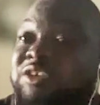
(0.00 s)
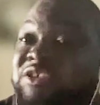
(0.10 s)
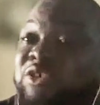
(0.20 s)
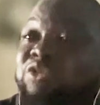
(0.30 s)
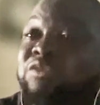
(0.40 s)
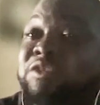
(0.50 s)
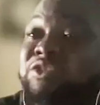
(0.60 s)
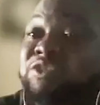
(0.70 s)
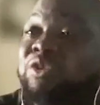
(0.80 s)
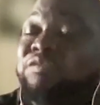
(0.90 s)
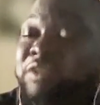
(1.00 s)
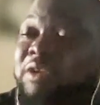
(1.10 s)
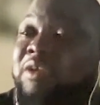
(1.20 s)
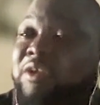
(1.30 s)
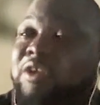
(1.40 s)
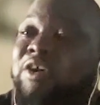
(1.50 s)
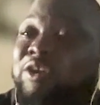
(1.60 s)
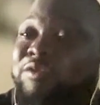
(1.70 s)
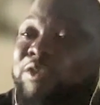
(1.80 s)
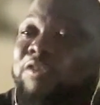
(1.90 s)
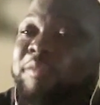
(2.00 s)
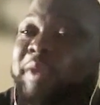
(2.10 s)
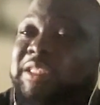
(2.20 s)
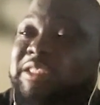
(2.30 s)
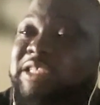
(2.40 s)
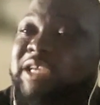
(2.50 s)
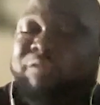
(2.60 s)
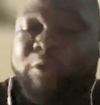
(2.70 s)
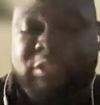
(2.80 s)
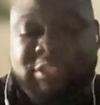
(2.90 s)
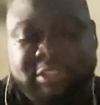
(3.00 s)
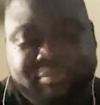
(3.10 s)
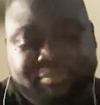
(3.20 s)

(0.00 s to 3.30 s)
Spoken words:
a result of the government's efforts.